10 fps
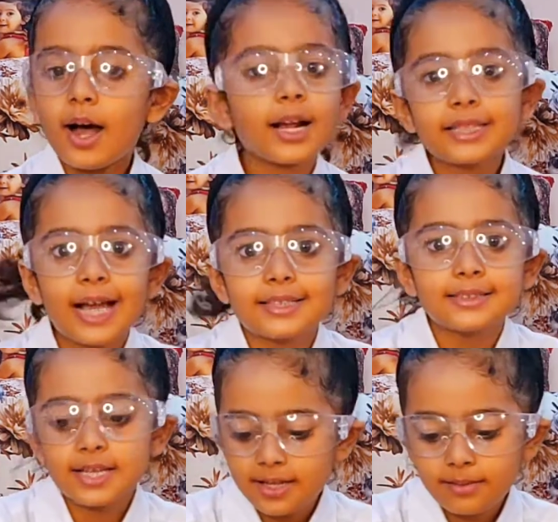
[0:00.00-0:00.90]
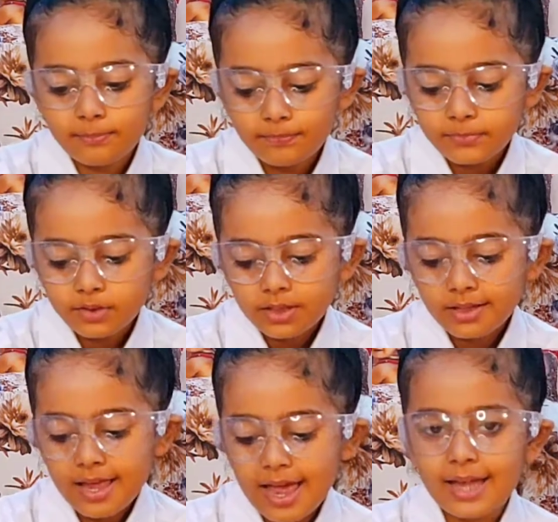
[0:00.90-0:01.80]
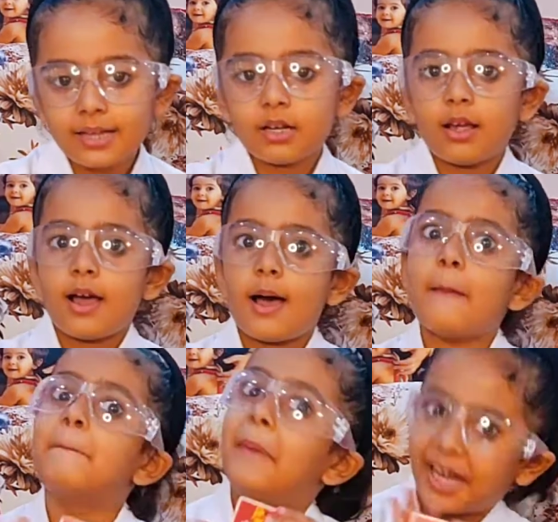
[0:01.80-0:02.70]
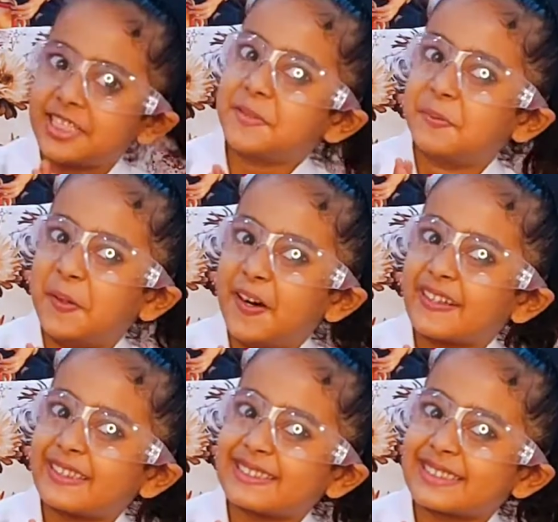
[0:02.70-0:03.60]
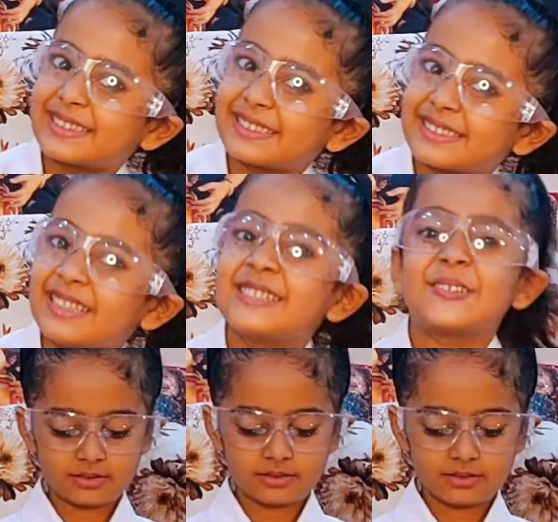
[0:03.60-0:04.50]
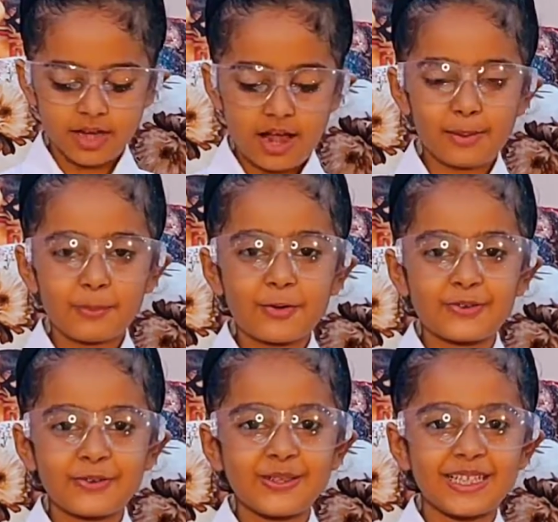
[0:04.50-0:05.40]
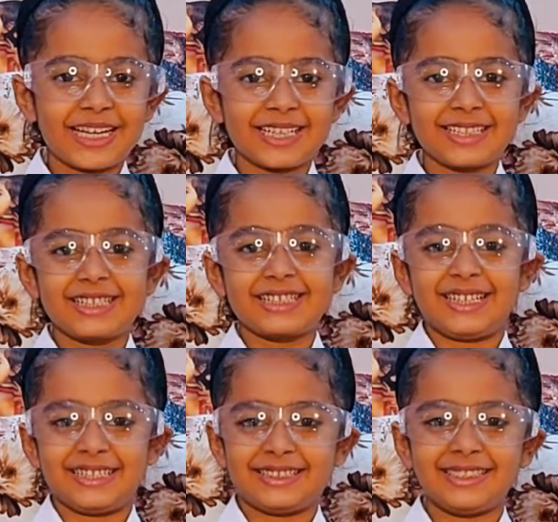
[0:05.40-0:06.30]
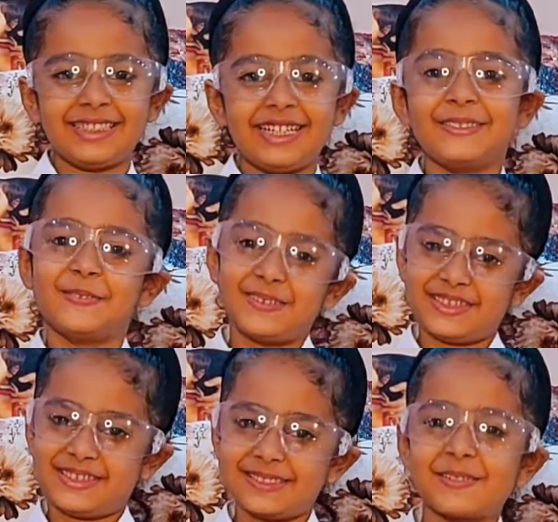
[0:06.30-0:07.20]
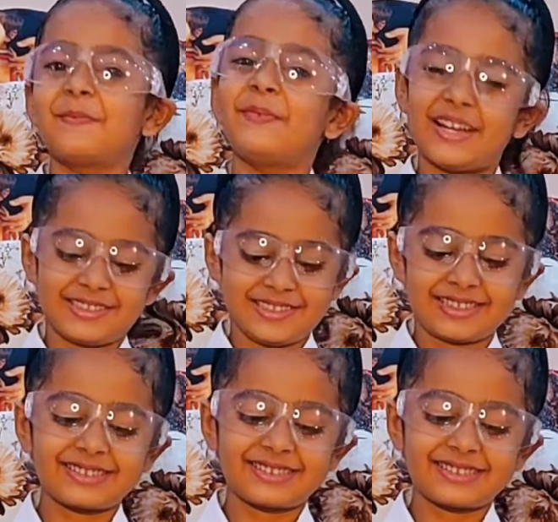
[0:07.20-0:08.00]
a candle and a matchbox. I'm going to light the candle and you'll see the magic.